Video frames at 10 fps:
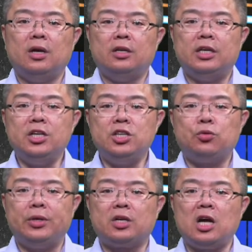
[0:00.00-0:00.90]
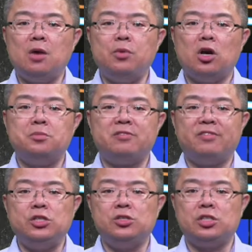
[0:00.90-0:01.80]
The Integrated Carbon
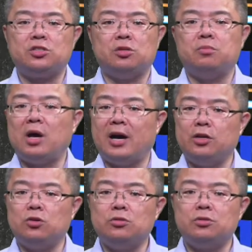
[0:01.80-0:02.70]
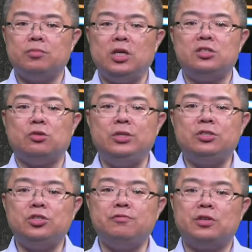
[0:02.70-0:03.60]
Observation System, ICOS, is a
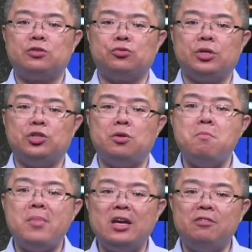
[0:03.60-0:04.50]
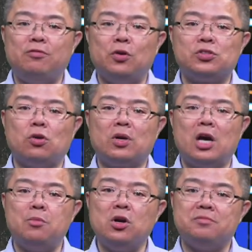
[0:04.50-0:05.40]
research infrastructure mainly focused on
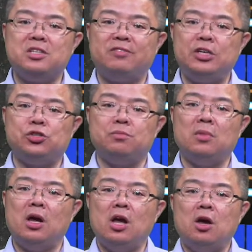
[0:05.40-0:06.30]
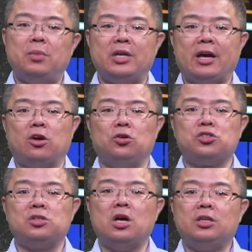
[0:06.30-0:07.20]
carbon observation, but
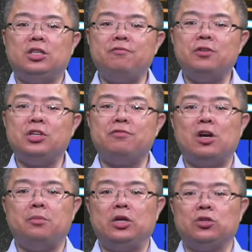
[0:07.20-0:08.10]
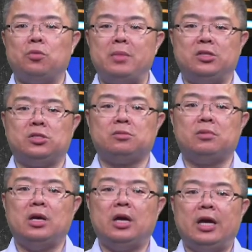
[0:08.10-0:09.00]
across different environmental domains.
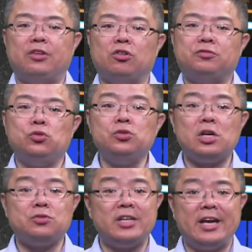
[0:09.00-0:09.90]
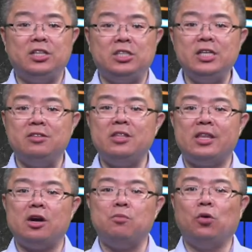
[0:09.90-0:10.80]
As of 2018,
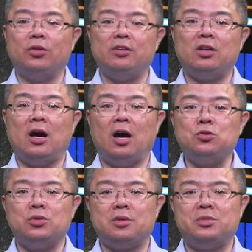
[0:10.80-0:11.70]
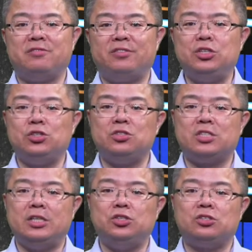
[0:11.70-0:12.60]
there are more than 100 observation
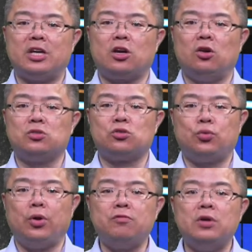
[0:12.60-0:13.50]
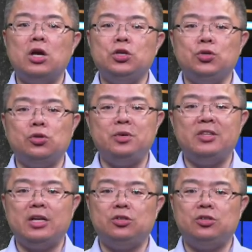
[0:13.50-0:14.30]
stations across 12 European